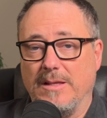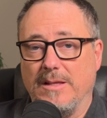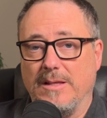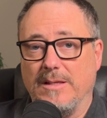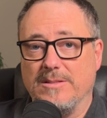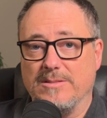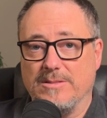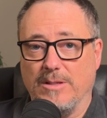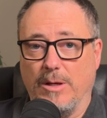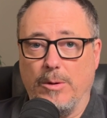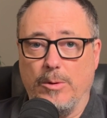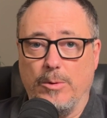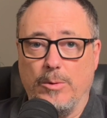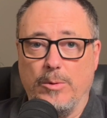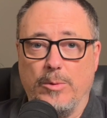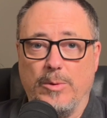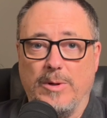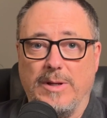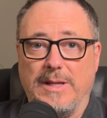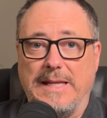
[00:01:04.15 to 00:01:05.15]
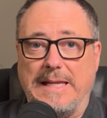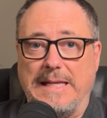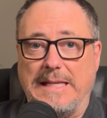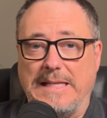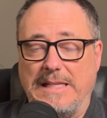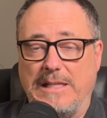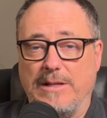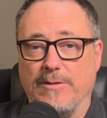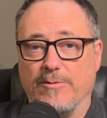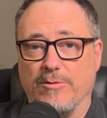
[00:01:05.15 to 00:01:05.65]
So
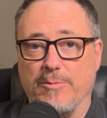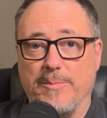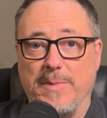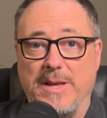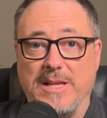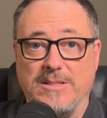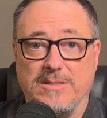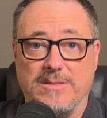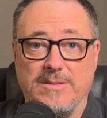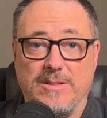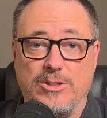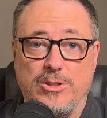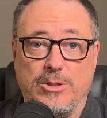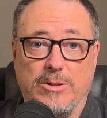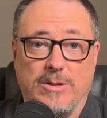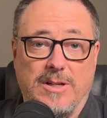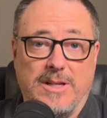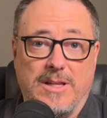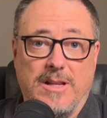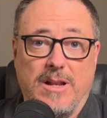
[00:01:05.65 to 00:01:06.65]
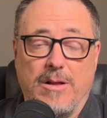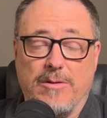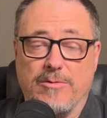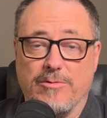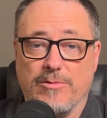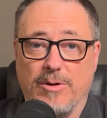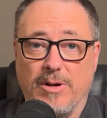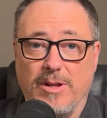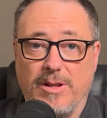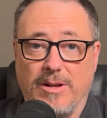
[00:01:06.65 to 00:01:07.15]
any information that you can get up
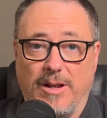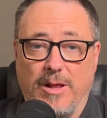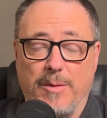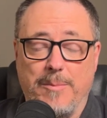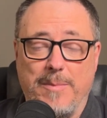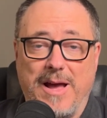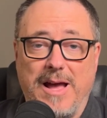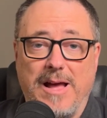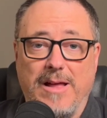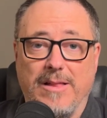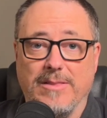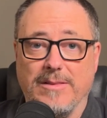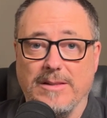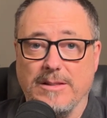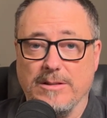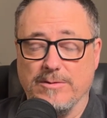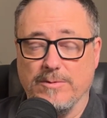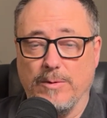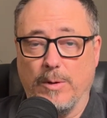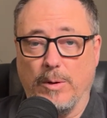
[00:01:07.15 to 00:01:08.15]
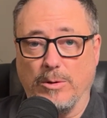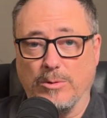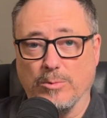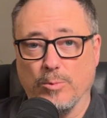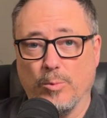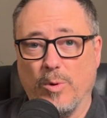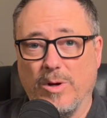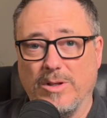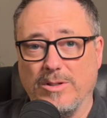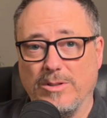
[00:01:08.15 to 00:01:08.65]
front about these folks,
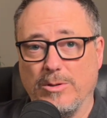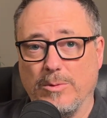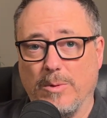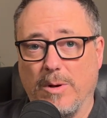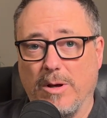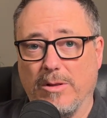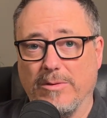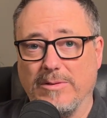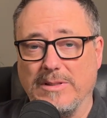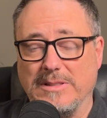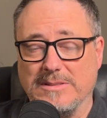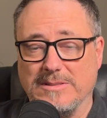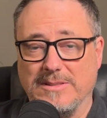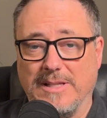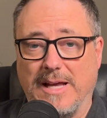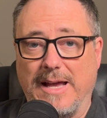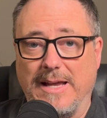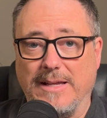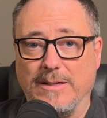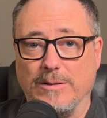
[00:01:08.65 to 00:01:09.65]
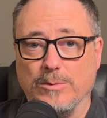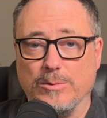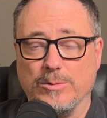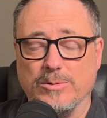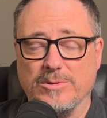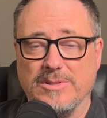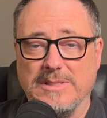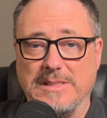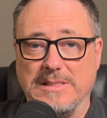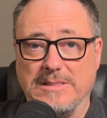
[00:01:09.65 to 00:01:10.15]
what do all these
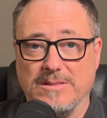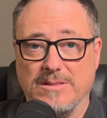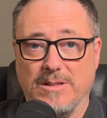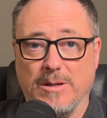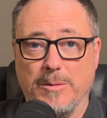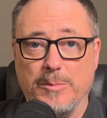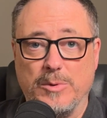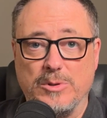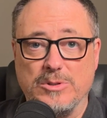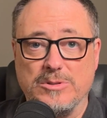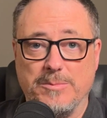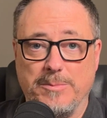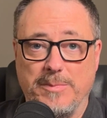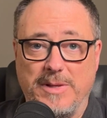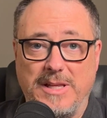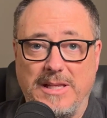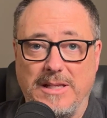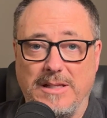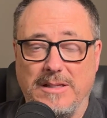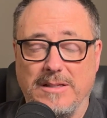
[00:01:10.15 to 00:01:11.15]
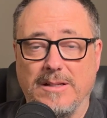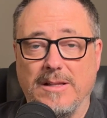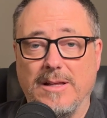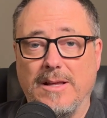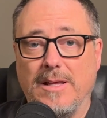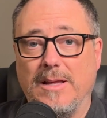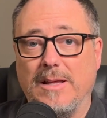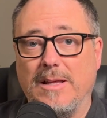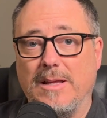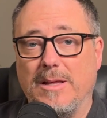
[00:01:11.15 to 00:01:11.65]
titles, these numbers mean
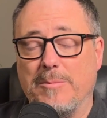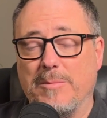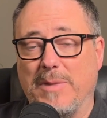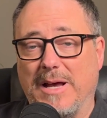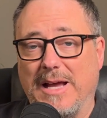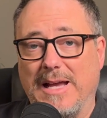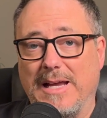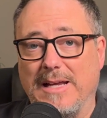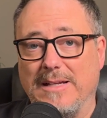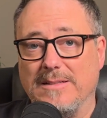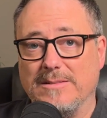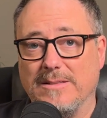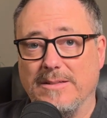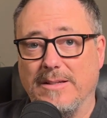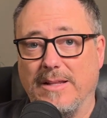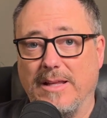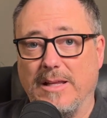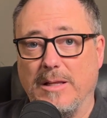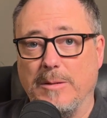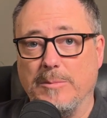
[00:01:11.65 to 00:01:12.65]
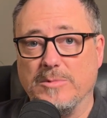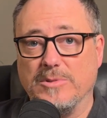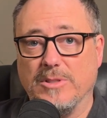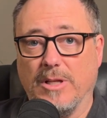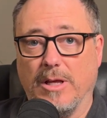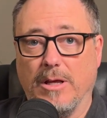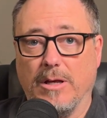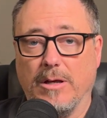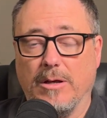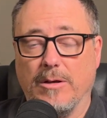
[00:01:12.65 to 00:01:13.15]
behind the names
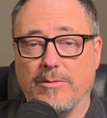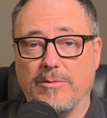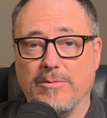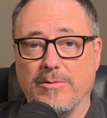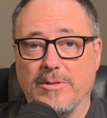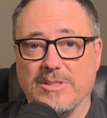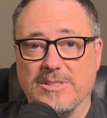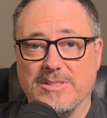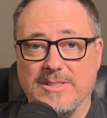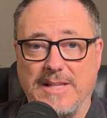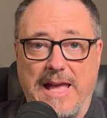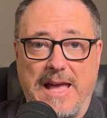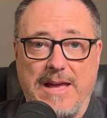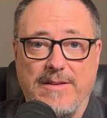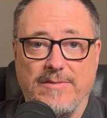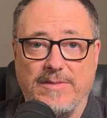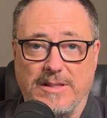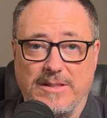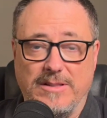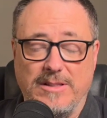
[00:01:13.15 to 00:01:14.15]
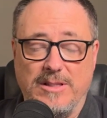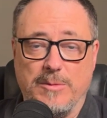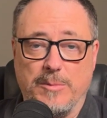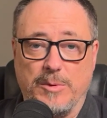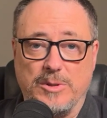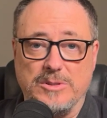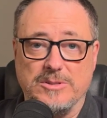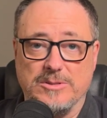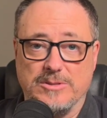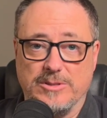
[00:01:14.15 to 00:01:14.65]
of the staff in the
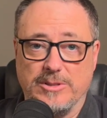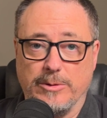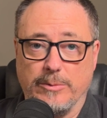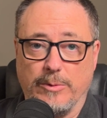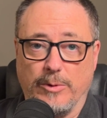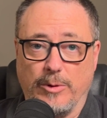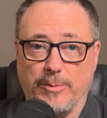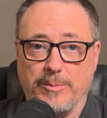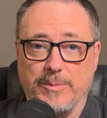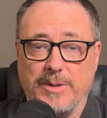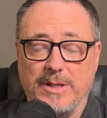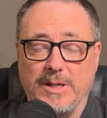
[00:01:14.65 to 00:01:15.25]
emergency room?